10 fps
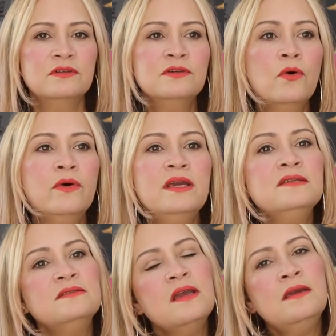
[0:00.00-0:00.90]
So
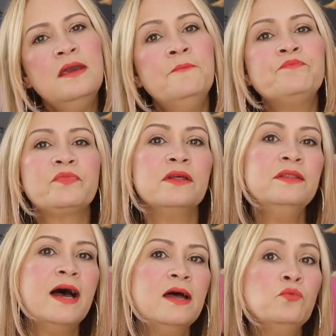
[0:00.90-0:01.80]
he's thinking
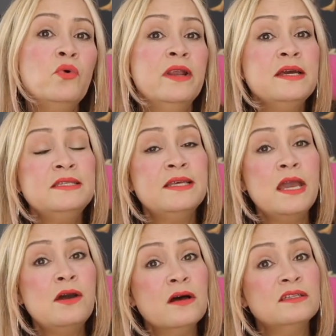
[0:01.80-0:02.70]
that when I
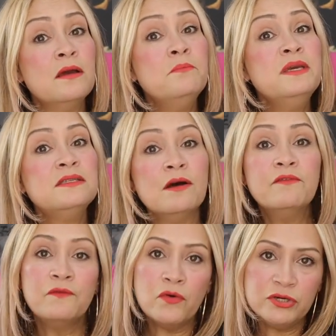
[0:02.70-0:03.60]
say cause
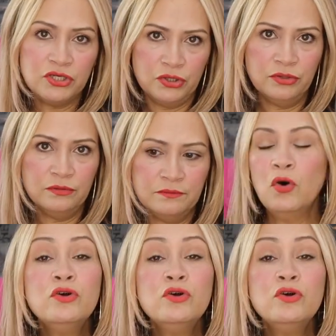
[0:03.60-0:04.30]
misfortune